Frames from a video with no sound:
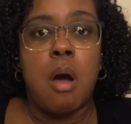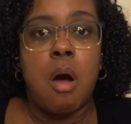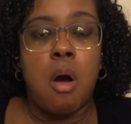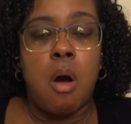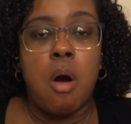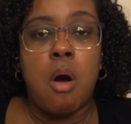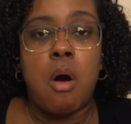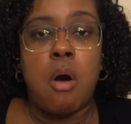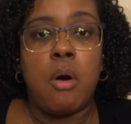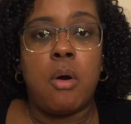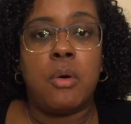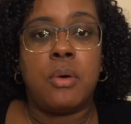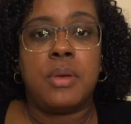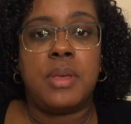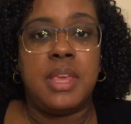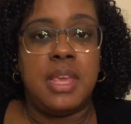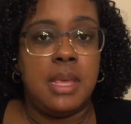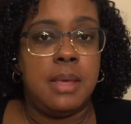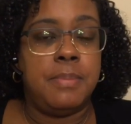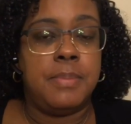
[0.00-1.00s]
all
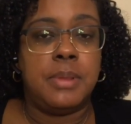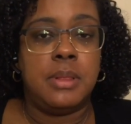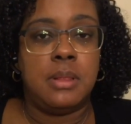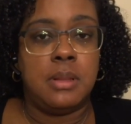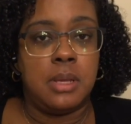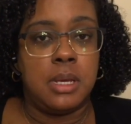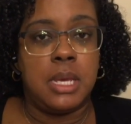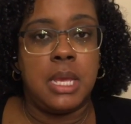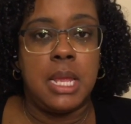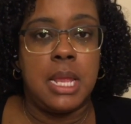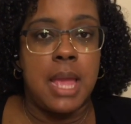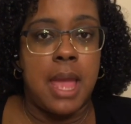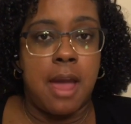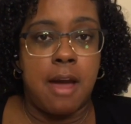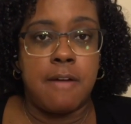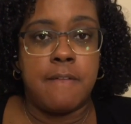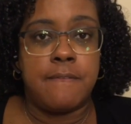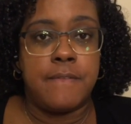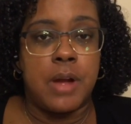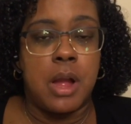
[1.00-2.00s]
keep looking
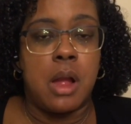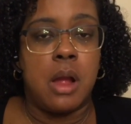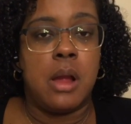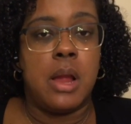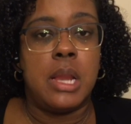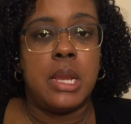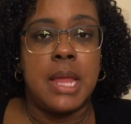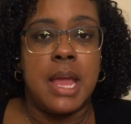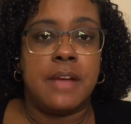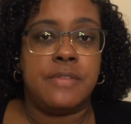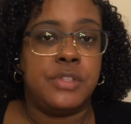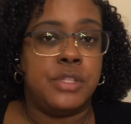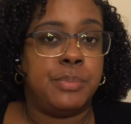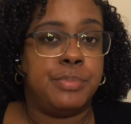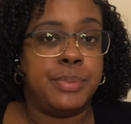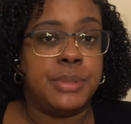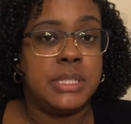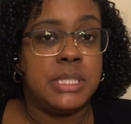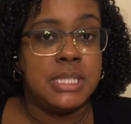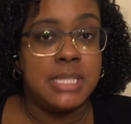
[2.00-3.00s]
out for her and have to
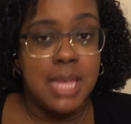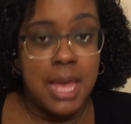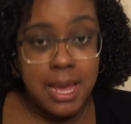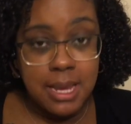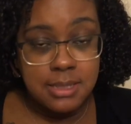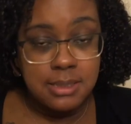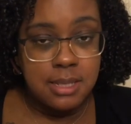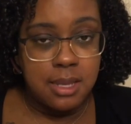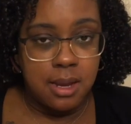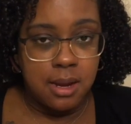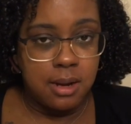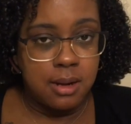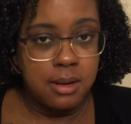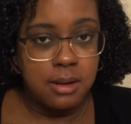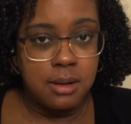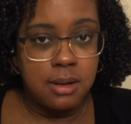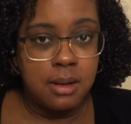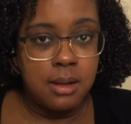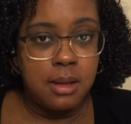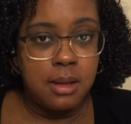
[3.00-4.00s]
protect her,